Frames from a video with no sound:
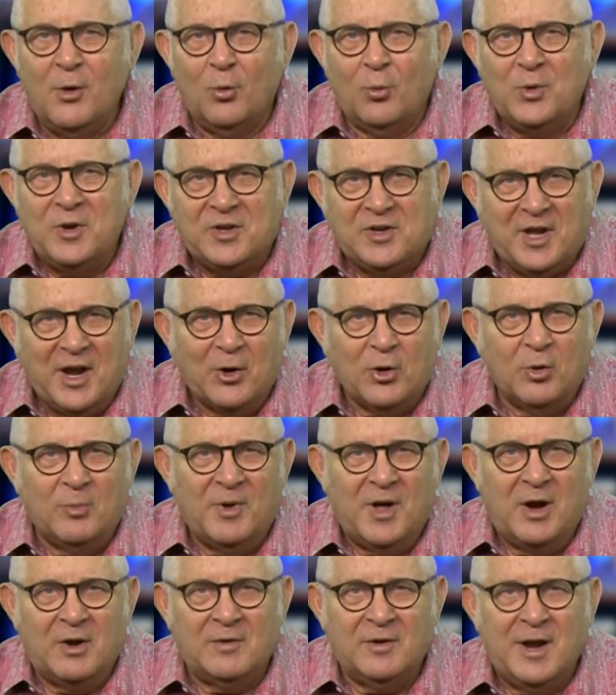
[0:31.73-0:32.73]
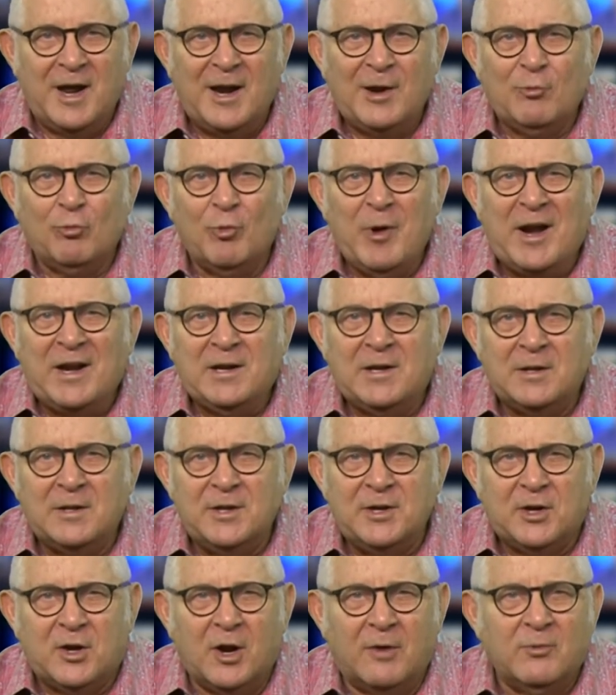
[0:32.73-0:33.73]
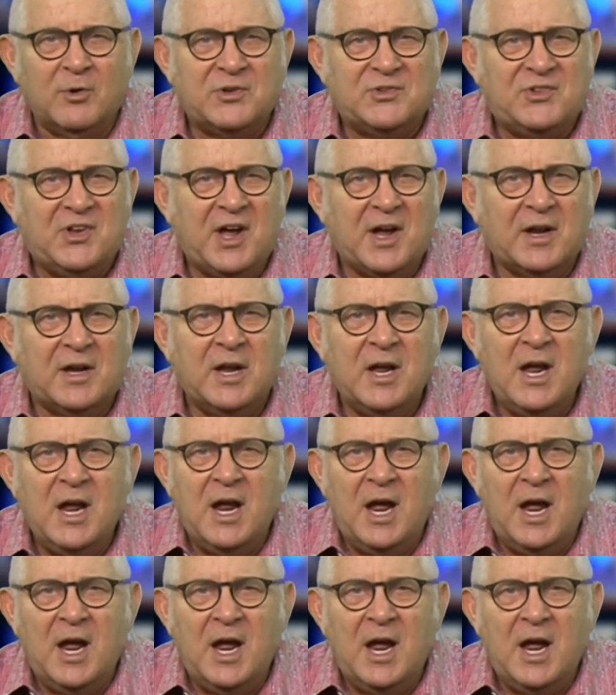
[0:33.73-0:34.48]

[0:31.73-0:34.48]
We care about and regularly cover tech,